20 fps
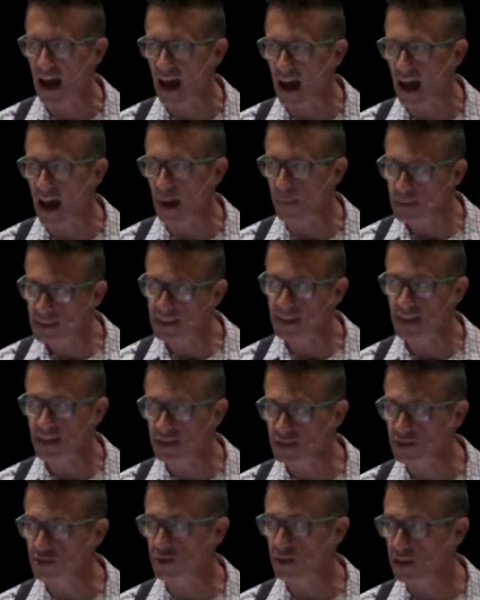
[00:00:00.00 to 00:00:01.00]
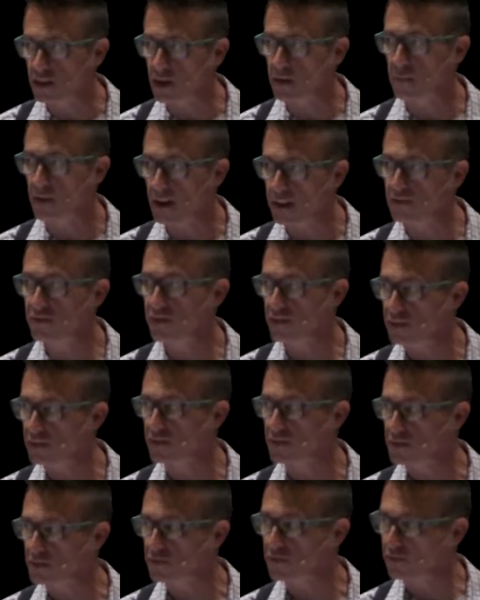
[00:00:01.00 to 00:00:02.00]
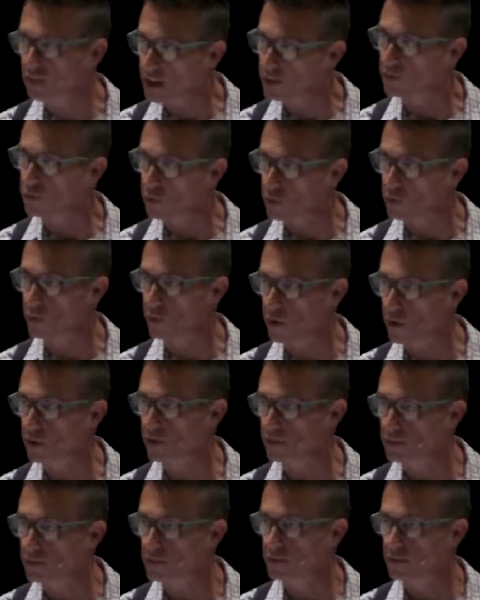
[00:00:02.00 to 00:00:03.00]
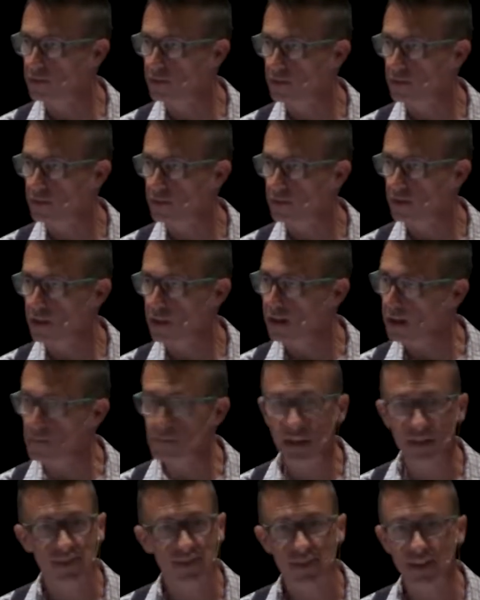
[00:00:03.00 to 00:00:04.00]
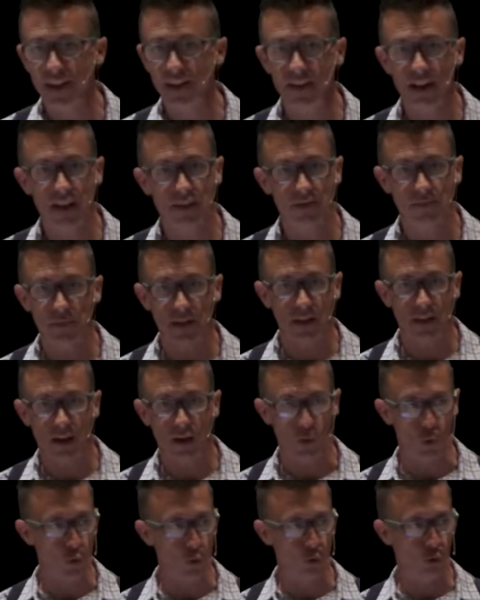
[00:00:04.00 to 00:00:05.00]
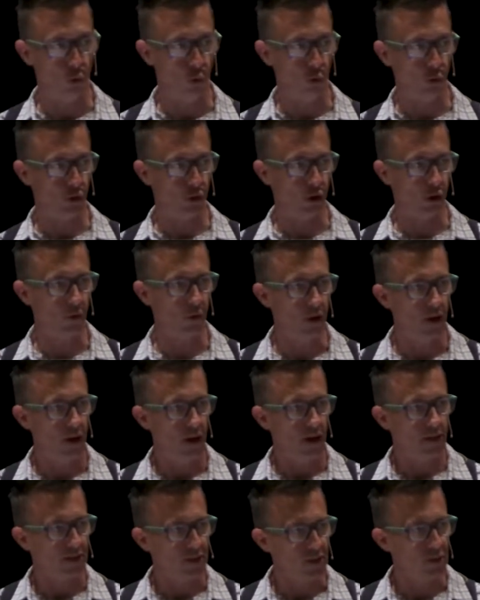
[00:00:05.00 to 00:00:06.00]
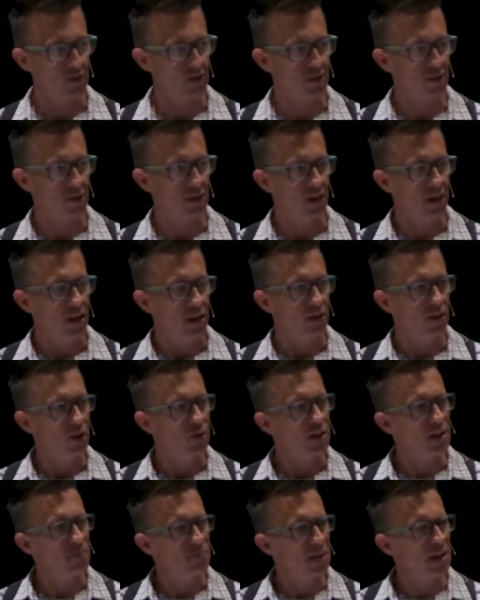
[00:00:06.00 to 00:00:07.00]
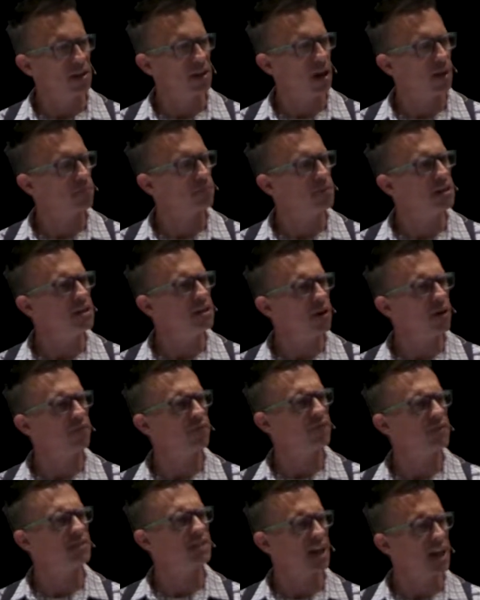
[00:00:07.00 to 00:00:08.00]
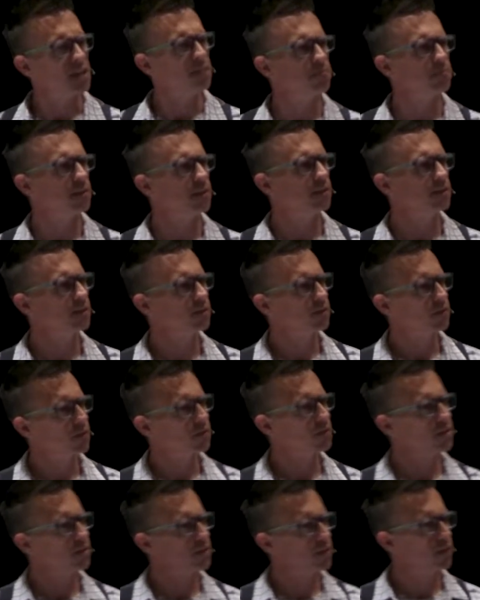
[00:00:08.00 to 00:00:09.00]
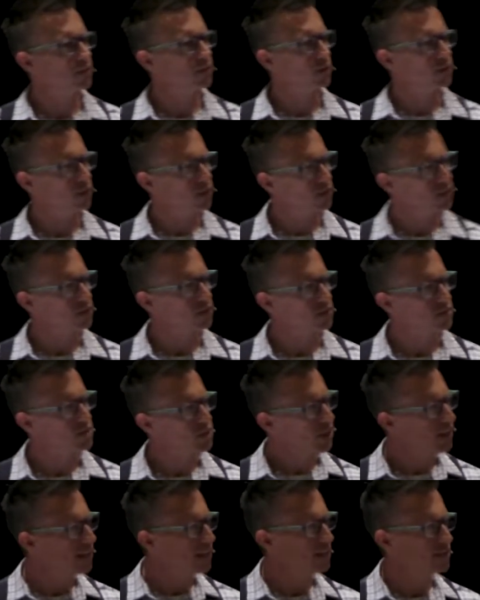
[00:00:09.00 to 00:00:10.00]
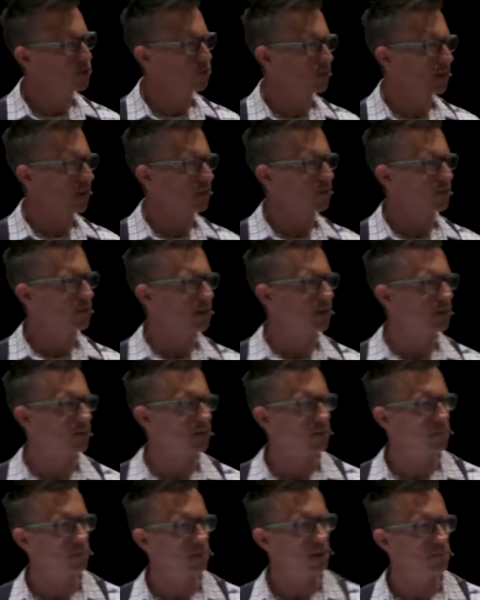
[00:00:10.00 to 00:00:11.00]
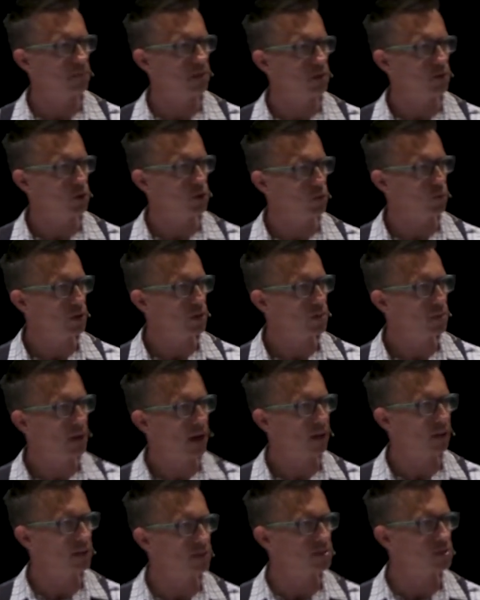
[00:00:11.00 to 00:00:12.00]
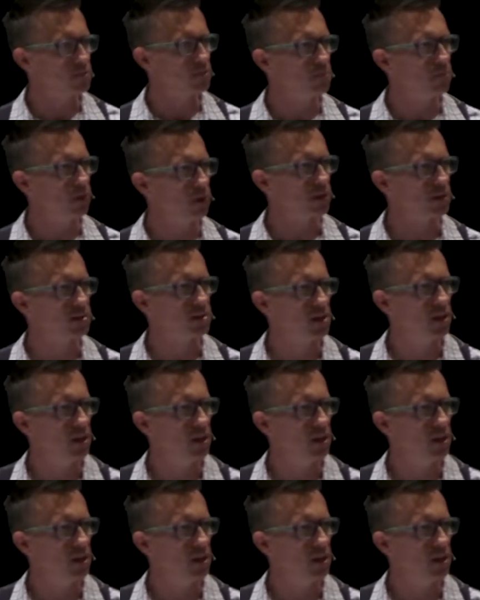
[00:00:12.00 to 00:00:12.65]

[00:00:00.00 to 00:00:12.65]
I'm going to tell you straight up, I think there's revival going on. And I'm not saying that to be like, ooh, you know, seriously. You know, it may not be of the type and the, and the, and the, and the size, rather, that, that maybe you read about in some books.